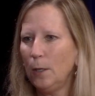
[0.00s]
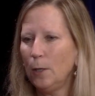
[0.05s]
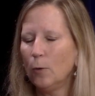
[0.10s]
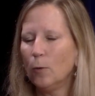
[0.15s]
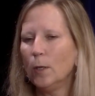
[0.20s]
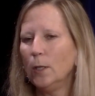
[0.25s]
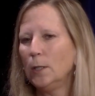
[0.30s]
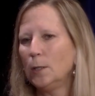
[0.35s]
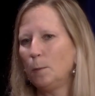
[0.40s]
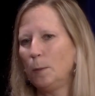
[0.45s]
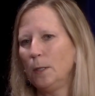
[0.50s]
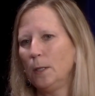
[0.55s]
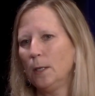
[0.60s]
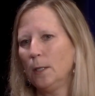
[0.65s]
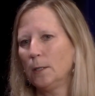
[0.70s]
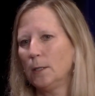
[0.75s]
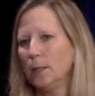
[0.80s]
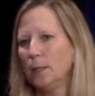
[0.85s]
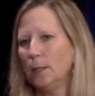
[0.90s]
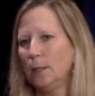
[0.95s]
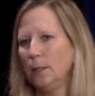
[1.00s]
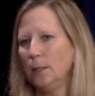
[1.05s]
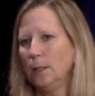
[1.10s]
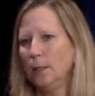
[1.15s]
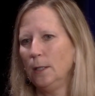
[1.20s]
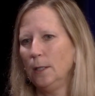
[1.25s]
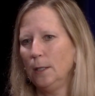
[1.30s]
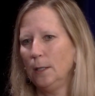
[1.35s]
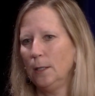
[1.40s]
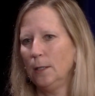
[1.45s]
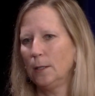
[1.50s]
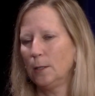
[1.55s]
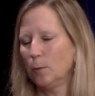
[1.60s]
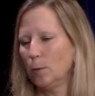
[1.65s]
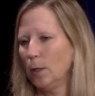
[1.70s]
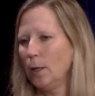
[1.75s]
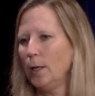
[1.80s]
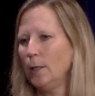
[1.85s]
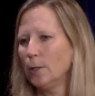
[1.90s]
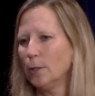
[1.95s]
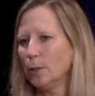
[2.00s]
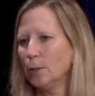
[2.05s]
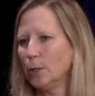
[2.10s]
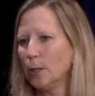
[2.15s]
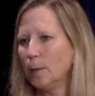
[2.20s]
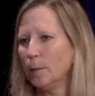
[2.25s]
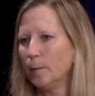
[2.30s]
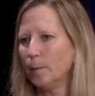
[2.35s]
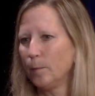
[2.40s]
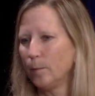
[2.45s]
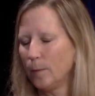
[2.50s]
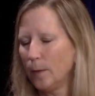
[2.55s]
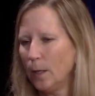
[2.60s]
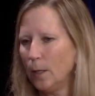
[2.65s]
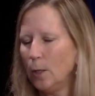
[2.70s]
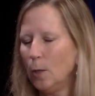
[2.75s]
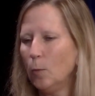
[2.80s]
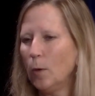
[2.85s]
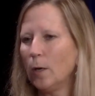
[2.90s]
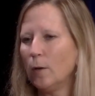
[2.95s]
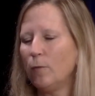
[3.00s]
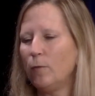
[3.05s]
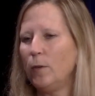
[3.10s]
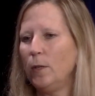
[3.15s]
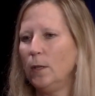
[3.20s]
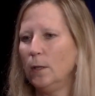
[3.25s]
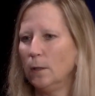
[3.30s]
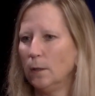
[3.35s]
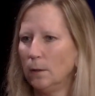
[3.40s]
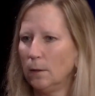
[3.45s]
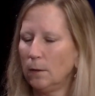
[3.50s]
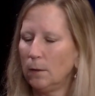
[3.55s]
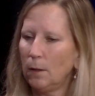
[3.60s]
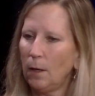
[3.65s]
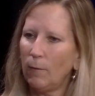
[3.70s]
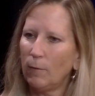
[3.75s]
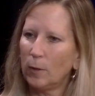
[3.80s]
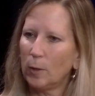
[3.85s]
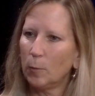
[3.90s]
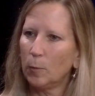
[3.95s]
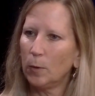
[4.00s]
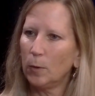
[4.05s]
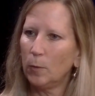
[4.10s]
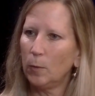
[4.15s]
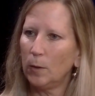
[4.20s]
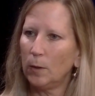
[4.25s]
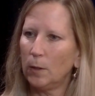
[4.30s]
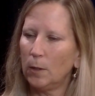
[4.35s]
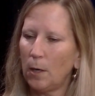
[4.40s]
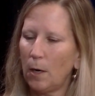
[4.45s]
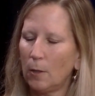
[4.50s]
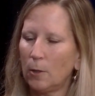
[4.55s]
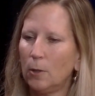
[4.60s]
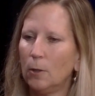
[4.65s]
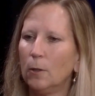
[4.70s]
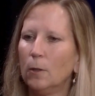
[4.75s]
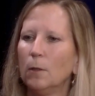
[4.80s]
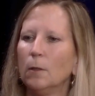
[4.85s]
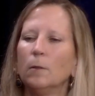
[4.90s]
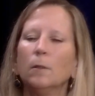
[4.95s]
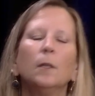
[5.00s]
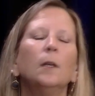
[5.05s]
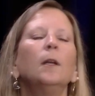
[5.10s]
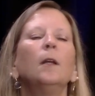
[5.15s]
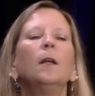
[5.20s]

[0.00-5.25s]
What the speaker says: meet and greets because it is a relationship and you want to feel comfortable with the doctor.